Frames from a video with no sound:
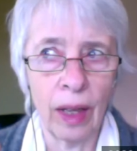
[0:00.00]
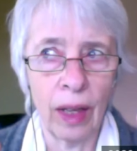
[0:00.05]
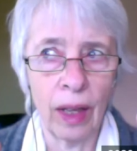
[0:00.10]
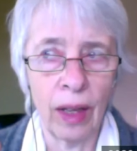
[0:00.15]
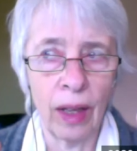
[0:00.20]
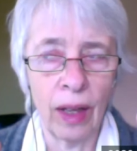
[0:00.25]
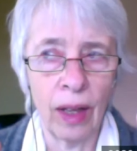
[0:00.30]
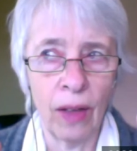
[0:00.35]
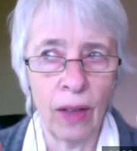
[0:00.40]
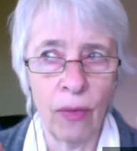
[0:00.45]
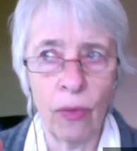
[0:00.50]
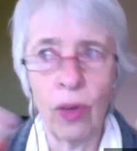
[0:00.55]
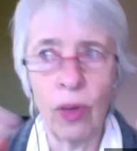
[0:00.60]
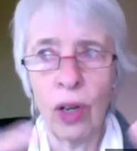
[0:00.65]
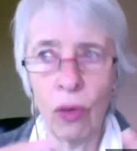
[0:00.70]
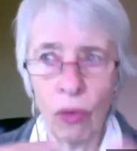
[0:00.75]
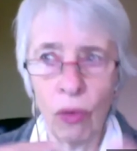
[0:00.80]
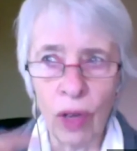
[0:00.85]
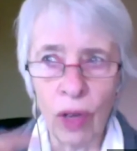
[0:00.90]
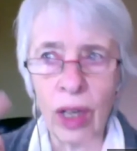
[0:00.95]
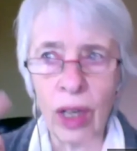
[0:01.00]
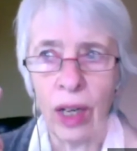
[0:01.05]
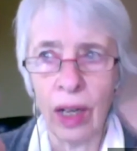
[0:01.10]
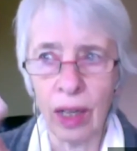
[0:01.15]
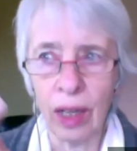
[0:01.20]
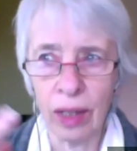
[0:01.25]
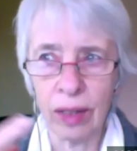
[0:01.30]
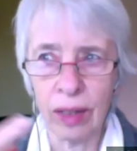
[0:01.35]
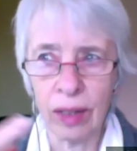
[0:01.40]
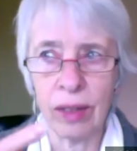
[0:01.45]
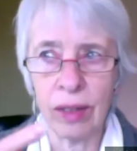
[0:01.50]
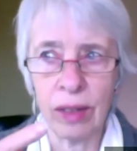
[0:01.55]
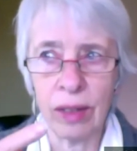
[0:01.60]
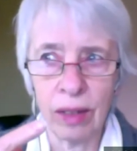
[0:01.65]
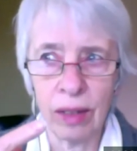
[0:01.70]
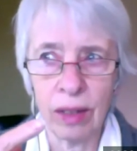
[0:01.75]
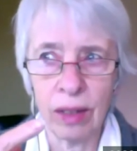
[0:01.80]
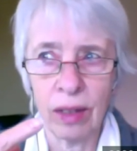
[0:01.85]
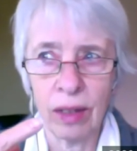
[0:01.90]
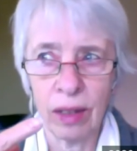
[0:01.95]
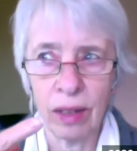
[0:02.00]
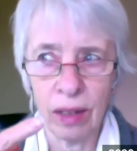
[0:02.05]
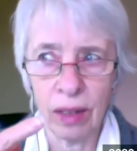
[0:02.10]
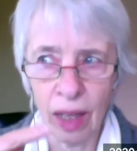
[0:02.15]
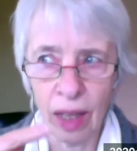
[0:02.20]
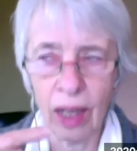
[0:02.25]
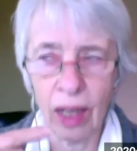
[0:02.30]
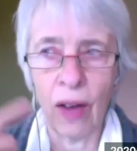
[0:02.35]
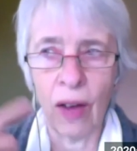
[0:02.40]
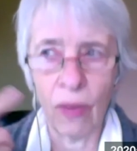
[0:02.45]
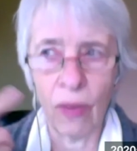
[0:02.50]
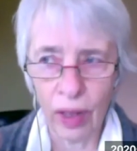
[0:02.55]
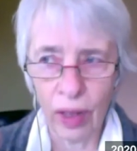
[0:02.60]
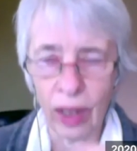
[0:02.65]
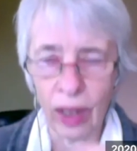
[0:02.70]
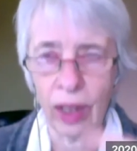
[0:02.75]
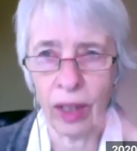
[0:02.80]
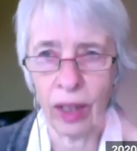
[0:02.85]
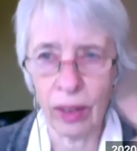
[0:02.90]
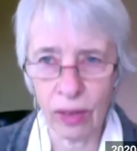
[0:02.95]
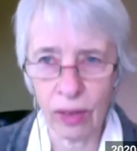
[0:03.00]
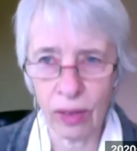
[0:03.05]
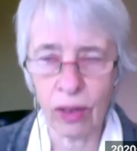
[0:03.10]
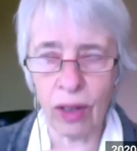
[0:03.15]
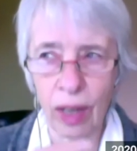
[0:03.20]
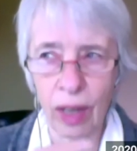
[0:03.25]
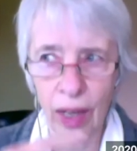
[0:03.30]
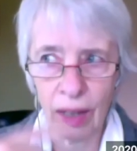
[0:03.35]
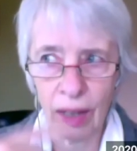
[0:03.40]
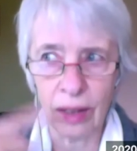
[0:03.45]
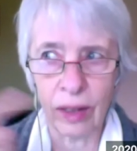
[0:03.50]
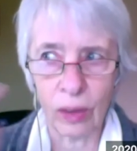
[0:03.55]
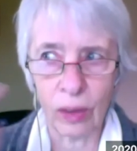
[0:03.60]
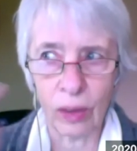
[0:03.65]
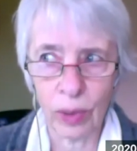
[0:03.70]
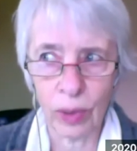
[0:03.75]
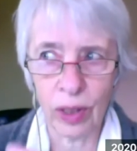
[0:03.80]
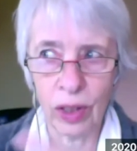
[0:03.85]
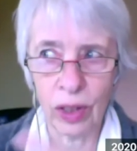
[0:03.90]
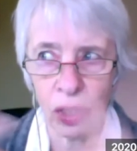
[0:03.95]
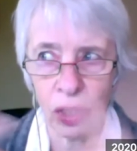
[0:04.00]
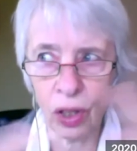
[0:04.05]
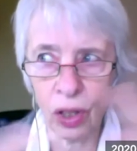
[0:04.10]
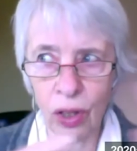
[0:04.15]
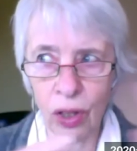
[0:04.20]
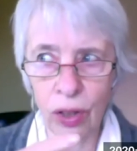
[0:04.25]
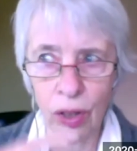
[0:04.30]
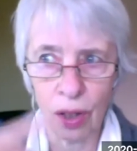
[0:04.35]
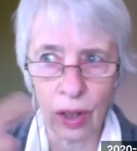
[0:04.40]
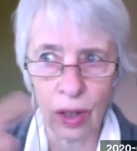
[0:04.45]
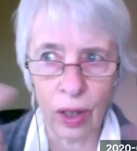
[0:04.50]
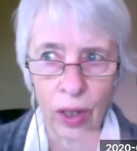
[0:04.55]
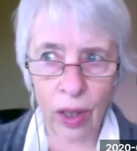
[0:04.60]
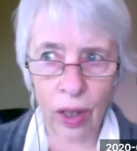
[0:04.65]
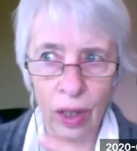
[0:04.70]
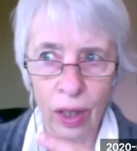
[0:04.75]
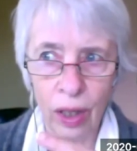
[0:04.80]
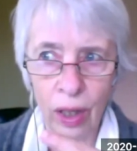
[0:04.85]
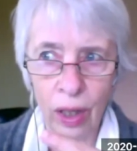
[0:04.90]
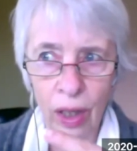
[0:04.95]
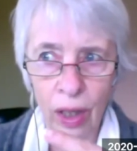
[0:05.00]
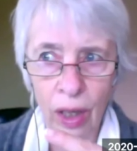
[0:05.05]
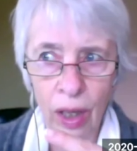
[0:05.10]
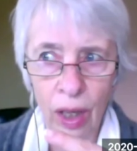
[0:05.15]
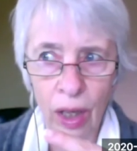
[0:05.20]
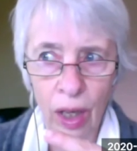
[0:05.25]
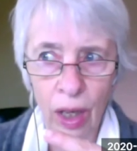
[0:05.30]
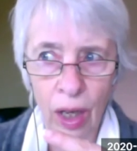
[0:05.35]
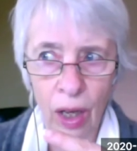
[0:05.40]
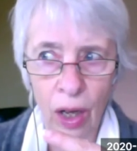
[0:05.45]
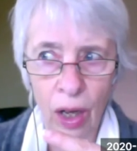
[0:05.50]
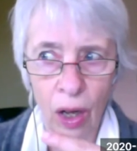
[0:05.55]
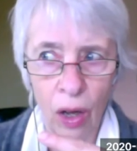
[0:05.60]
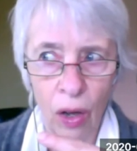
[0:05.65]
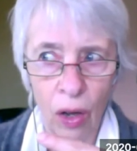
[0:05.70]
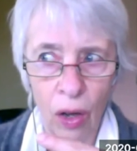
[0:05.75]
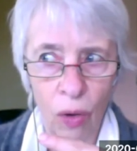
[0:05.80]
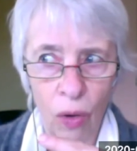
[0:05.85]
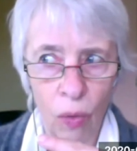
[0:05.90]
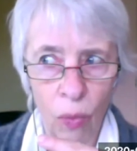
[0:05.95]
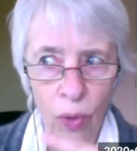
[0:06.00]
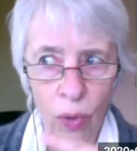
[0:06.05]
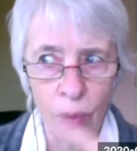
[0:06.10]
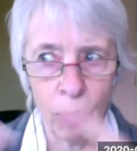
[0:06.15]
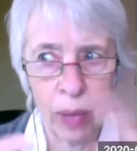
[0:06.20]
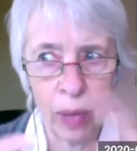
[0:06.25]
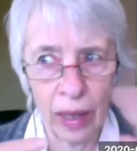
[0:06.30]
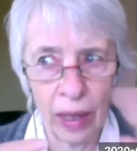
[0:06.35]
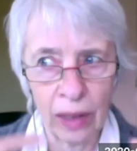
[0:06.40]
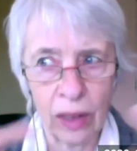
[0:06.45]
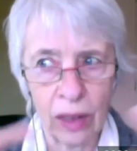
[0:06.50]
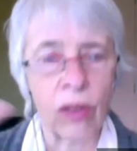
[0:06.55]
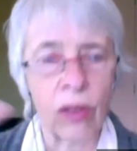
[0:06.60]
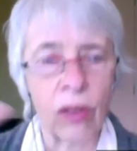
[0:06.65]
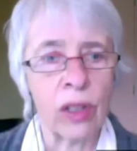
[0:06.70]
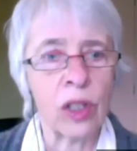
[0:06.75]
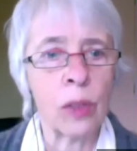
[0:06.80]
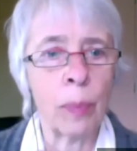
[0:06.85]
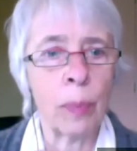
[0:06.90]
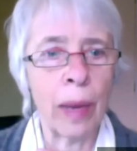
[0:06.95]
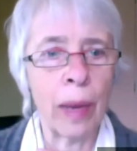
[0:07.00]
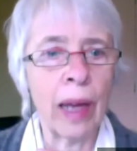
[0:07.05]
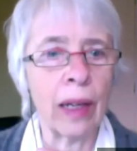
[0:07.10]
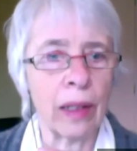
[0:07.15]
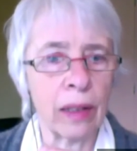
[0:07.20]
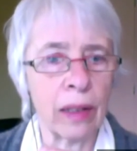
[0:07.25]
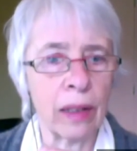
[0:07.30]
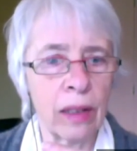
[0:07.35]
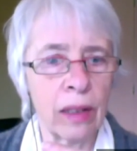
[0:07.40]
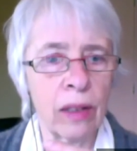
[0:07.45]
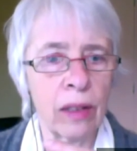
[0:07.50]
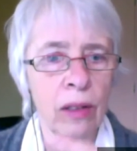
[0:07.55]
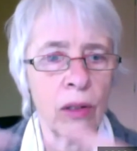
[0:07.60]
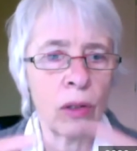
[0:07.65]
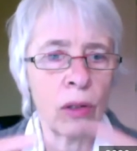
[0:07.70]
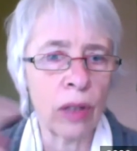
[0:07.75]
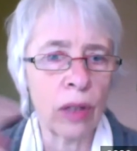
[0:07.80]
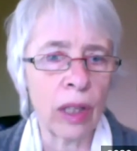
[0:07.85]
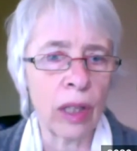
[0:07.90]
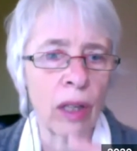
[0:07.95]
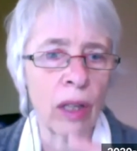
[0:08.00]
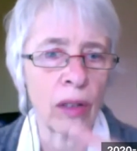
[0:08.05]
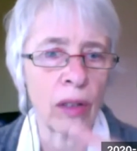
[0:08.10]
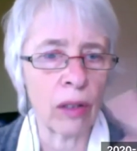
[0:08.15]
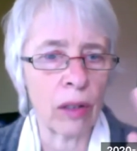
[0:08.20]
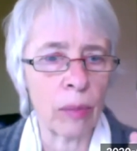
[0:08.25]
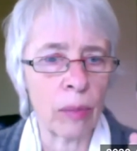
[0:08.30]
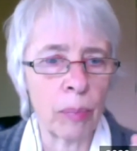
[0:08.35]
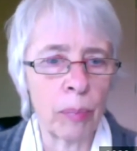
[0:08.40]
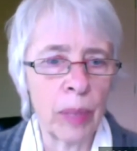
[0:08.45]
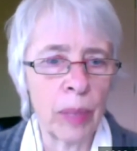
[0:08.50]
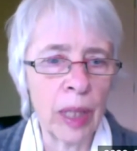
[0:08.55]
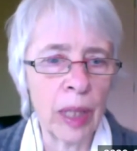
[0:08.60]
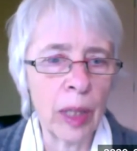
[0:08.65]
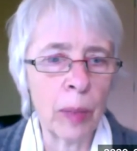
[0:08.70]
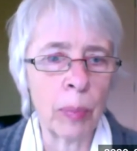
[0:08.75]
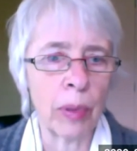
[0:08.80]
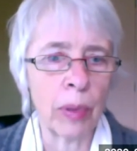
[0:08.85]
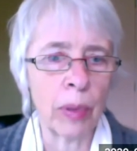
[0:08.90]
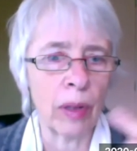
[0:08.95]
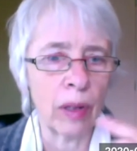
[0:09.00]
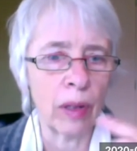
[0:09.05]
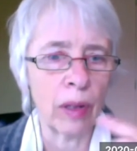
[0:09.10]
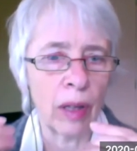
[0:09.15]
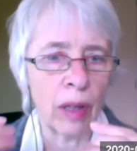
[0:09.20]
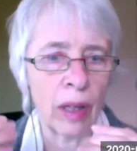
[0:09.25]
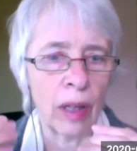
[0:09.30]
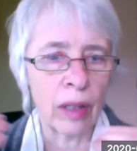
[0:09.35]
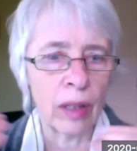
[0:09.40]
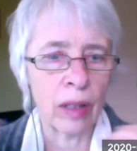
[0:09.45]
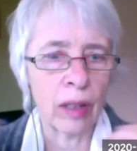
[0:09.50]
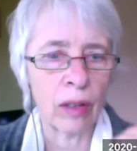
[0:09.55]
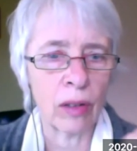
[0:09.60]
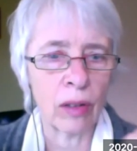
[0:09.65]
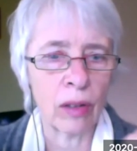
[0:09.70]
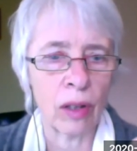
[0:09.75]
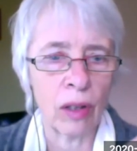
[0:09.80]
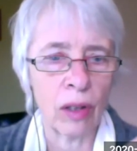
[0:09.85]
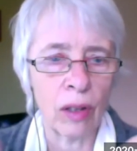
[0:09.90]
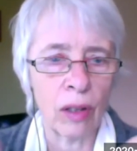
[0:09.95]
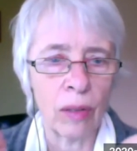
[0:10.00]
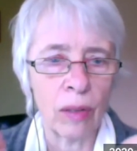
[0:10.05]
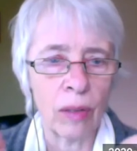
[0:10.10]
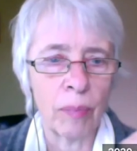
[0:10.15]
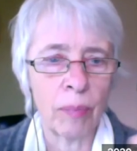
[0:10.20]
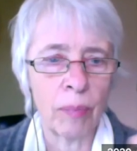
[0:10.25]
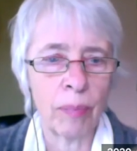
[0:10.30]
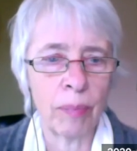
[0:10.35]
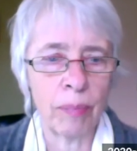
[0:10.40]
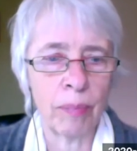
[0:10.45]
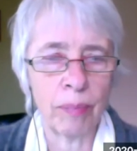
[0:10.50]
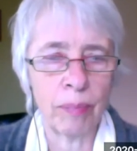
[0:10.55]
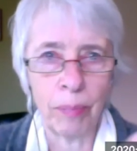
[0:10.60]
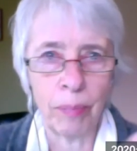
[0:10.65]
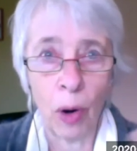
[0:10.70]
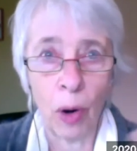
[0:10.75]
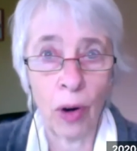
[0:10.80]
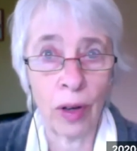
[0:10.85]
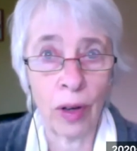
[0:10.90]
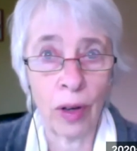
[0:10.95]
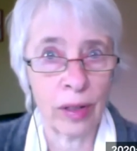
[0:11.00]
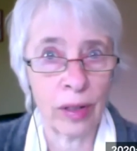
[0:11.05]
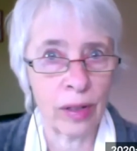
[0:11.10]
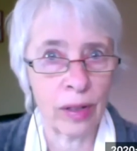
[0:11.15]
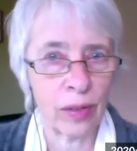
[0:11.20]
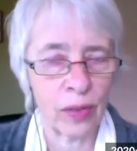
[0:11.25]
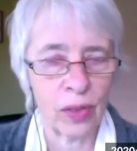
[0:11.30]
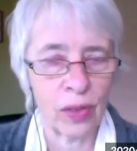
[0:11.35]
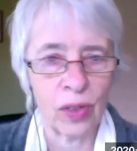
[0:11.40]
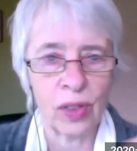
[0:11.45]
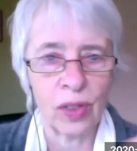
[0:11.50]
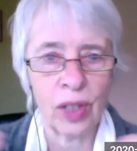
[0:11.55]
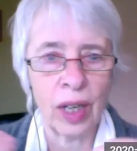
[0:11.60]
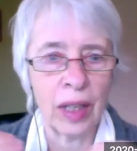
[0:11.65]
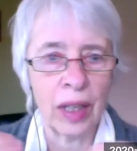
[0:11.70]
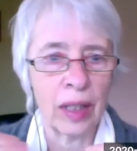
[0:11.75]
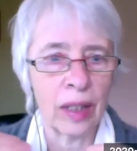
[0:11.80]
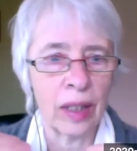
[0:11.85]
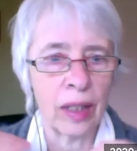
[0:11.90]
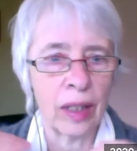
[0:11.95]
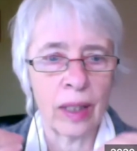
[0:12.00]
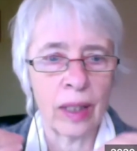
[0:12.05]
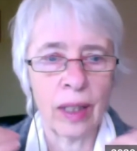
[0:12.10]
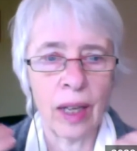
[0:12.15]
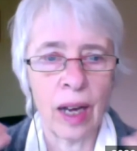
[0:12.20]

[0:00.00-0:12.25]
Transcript: if we realize that everything is connected with each other, we better respect all the other people and the other parts of society